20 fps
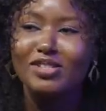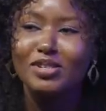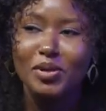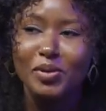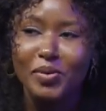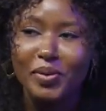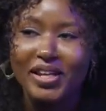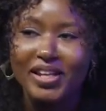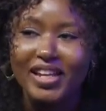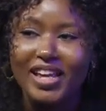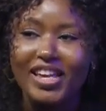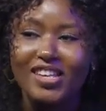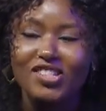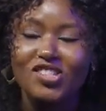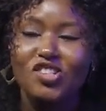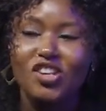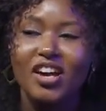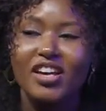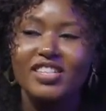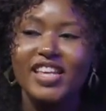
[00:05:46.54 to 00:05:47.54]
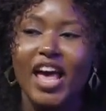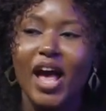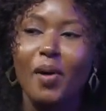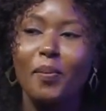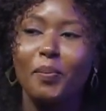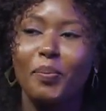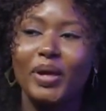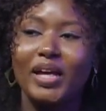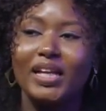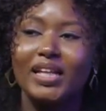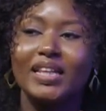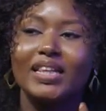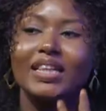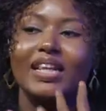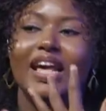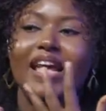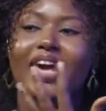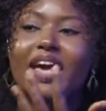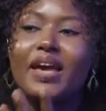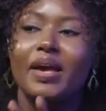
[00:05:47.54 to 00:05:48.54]
doing is just helping
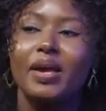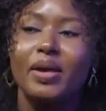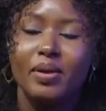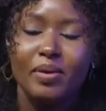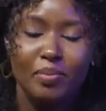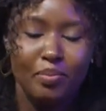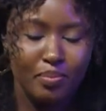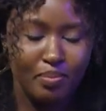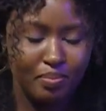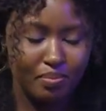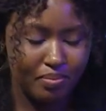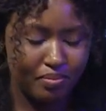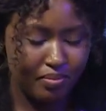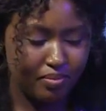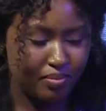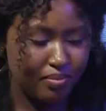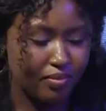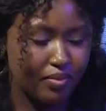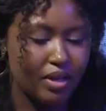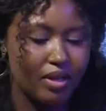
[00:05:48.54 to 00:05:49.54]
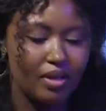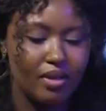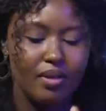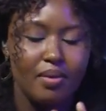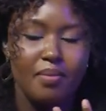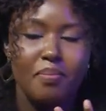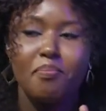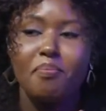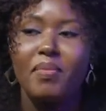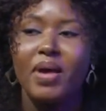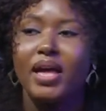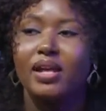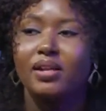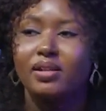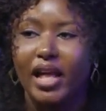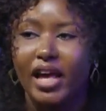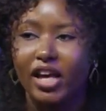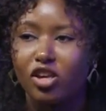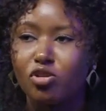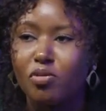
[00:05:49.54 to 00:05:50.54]
lay men
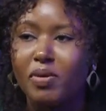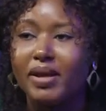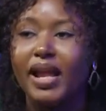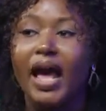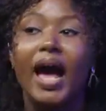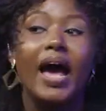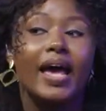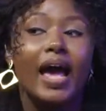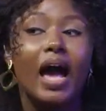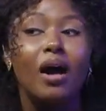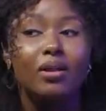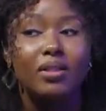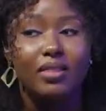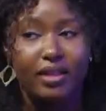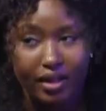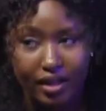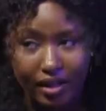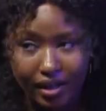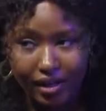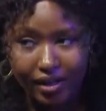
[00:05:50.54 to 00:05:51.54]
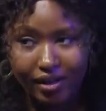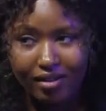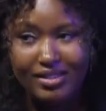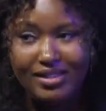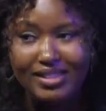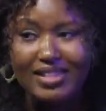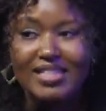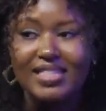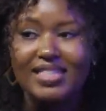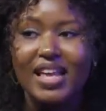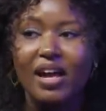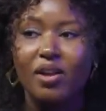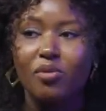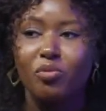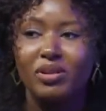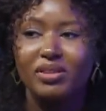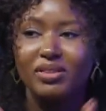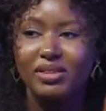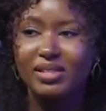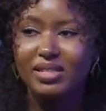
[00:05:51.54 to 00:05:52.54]
like you and I out there understand
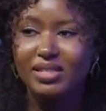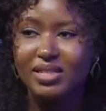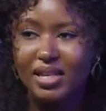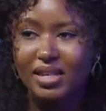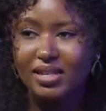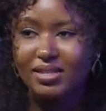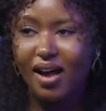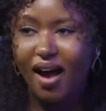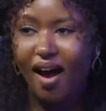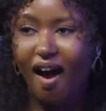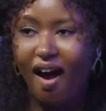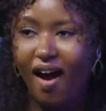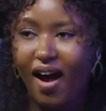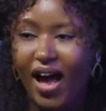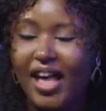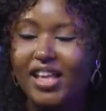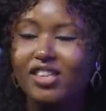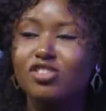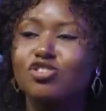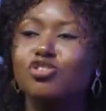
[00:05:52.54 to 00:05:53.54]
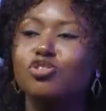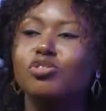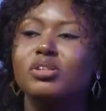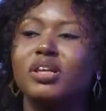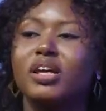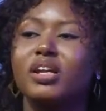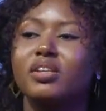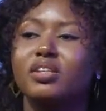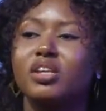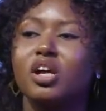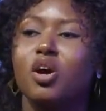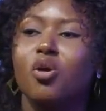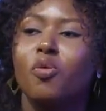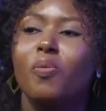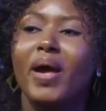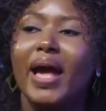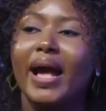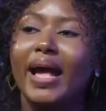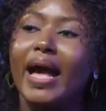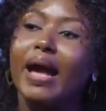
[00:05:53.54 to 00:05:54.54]
what these things are. And so that
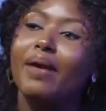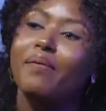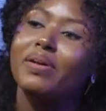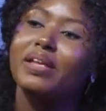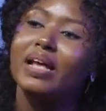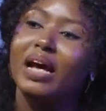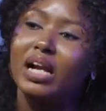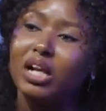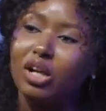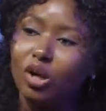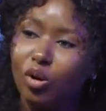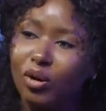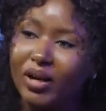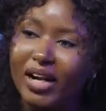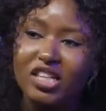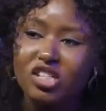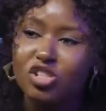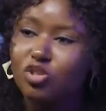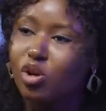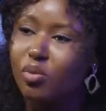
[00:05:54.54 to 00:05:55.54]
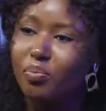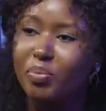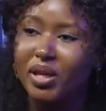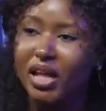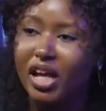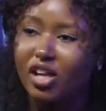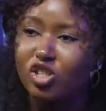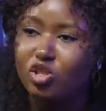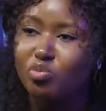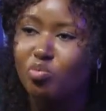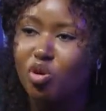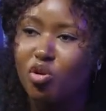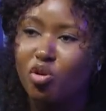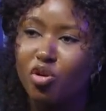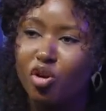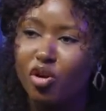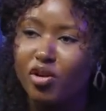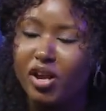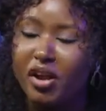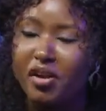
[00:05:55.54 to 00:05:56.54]
we are carried along. Let it not be that tomorrow
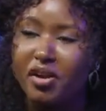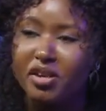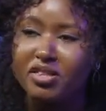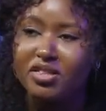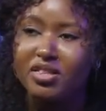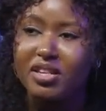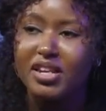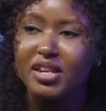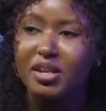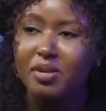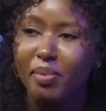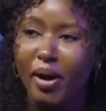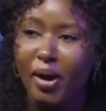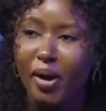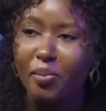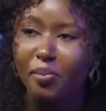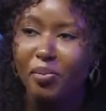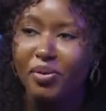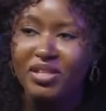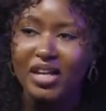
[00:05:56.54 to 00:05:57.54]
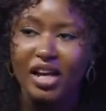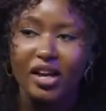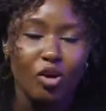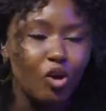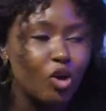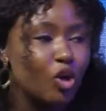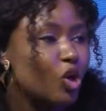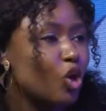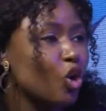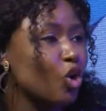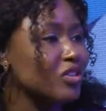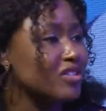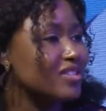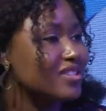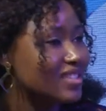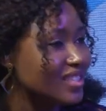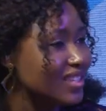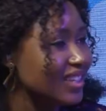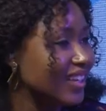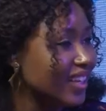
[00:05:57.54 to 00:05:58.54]
you're hearing 3D bioprinting and, you're
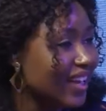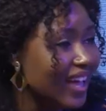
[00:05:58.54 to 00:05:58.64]
lost,